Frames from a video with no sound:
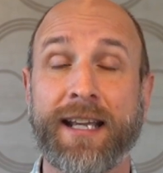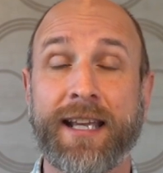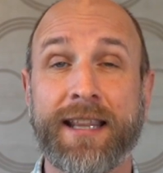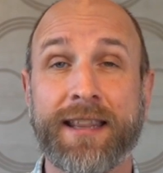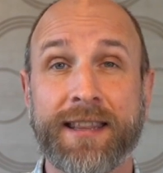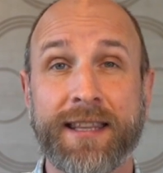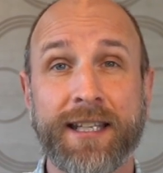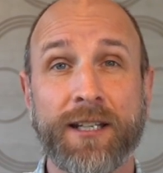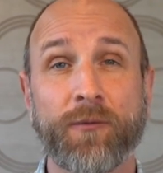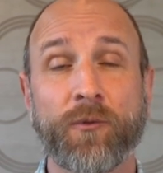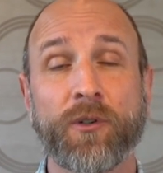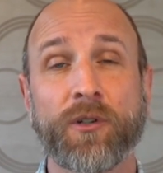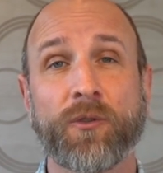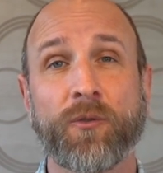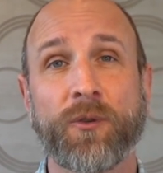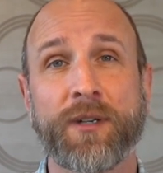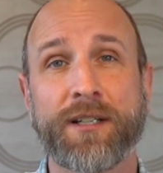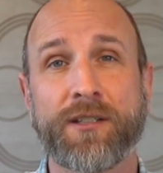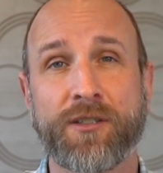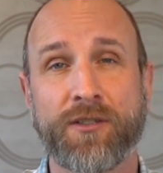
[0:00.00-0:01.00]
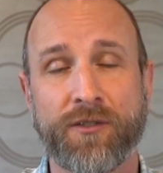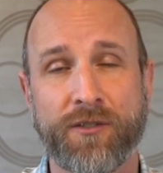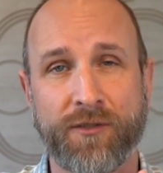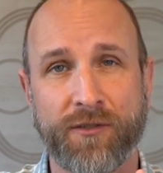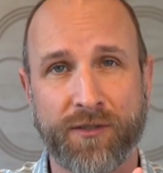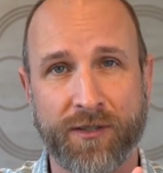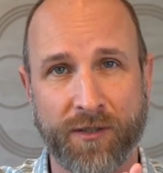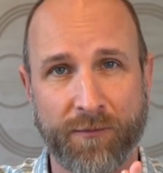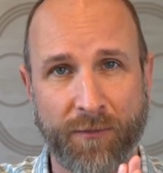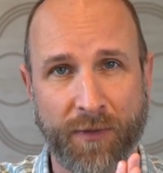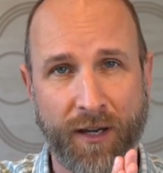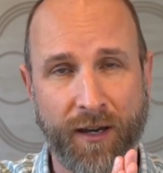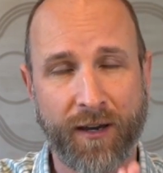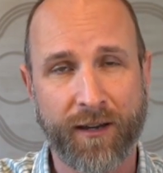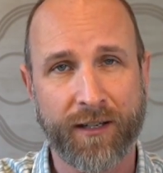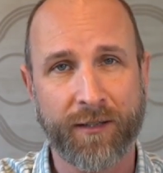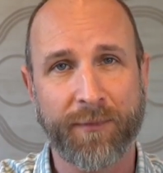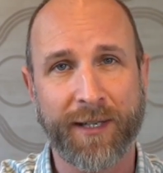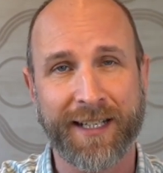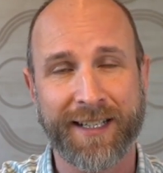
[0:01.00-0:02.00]
And then we're going to use some
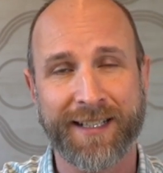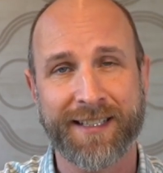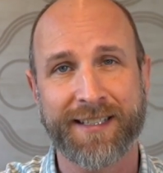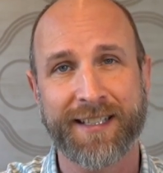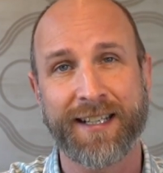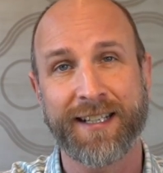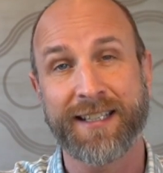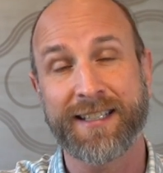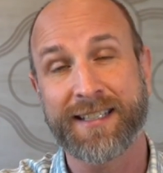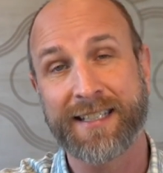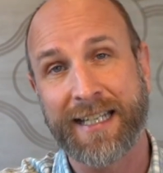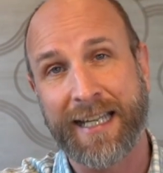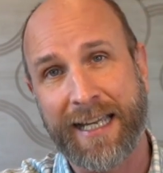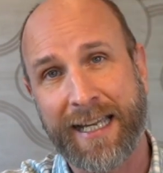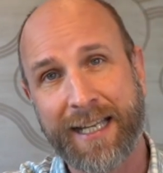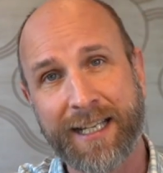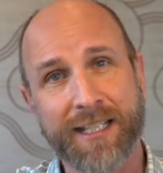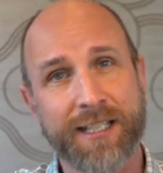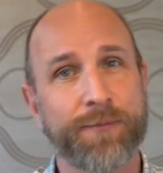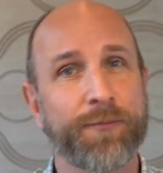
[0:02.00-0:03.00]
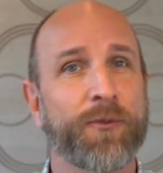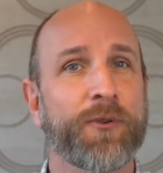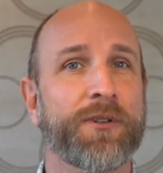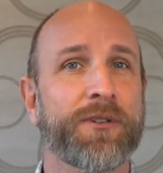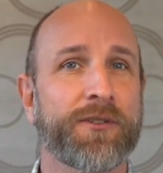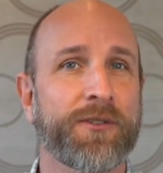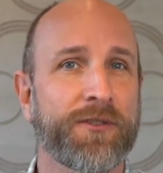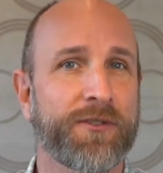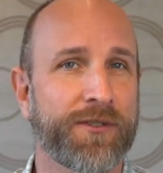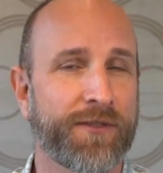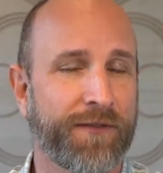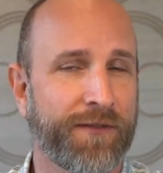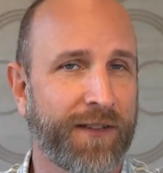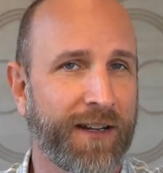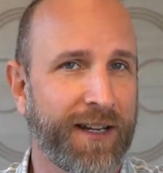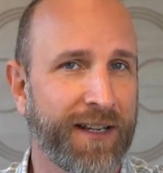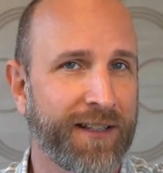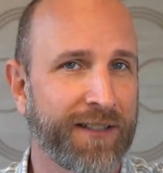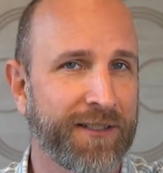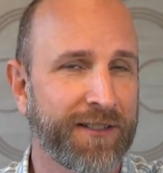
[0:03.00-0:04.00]
automatic settings to export those
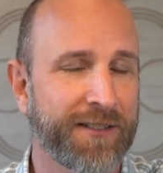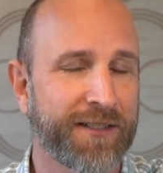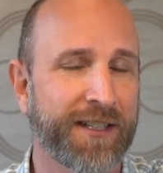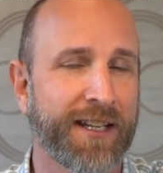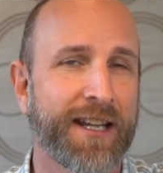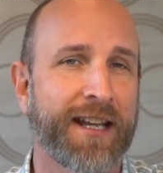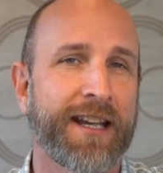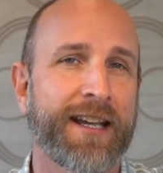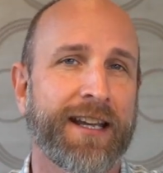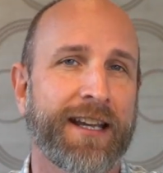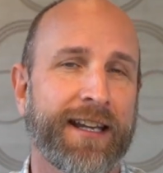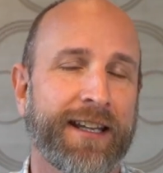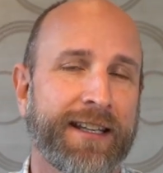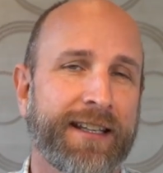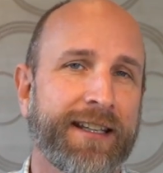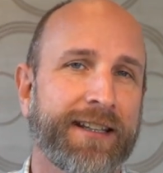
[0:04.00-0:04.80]
files and